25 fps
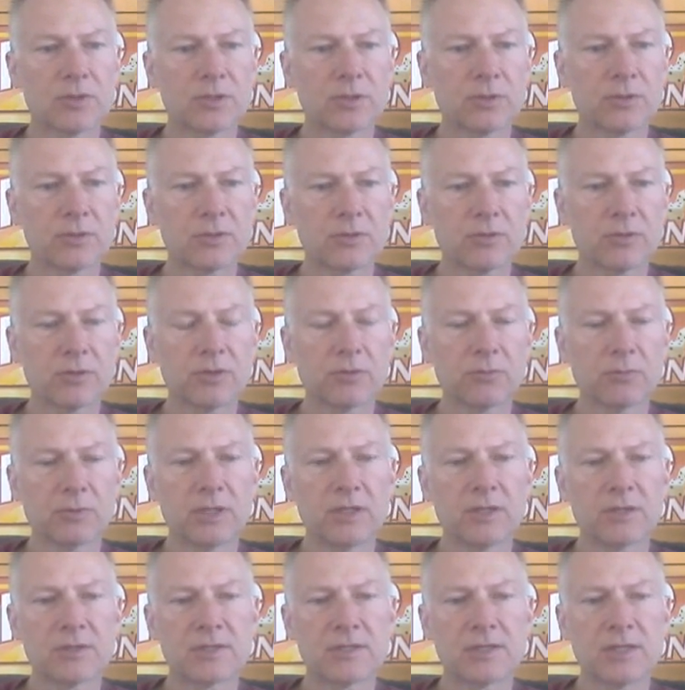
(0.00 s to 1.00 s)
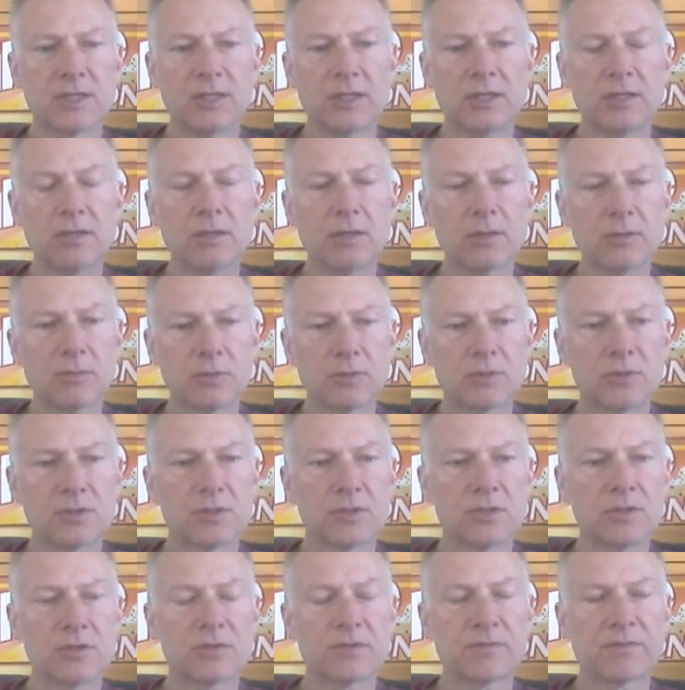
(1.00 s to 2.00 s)
So it's going to read a seed, which
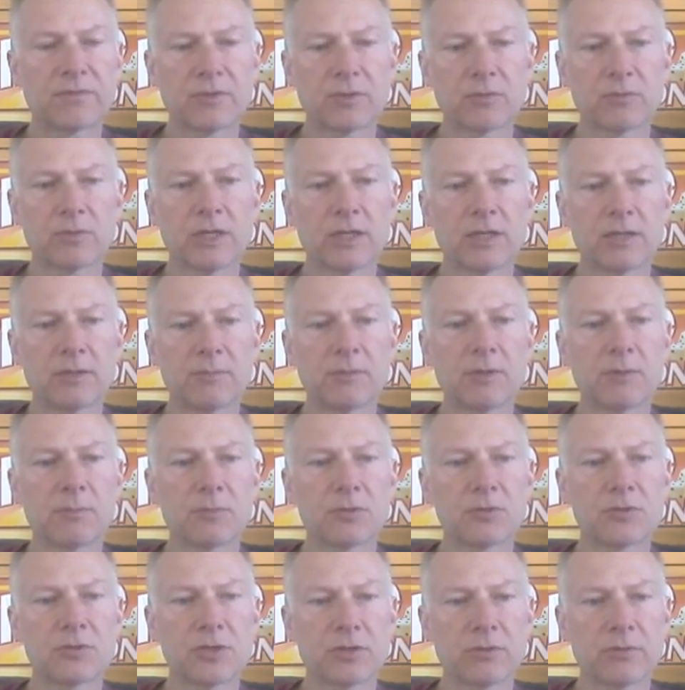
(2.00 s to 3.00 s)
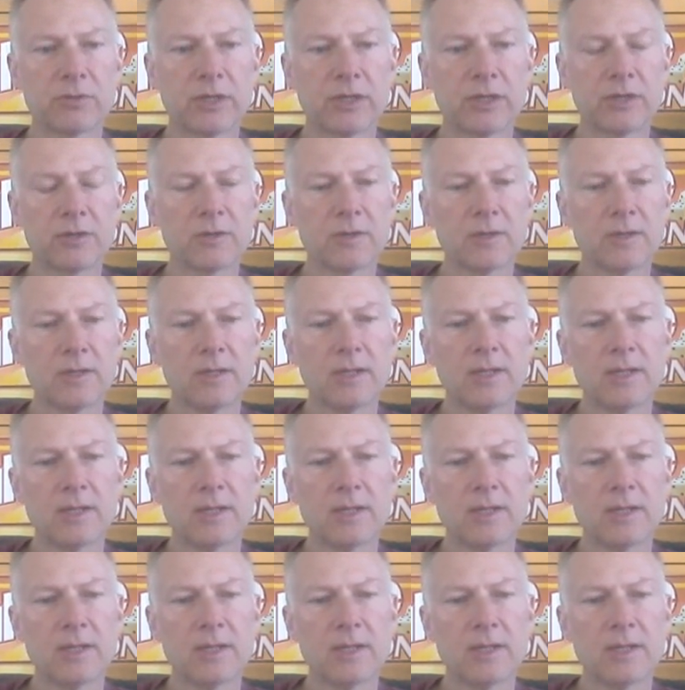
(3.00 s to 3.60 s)
is used for the random number generator,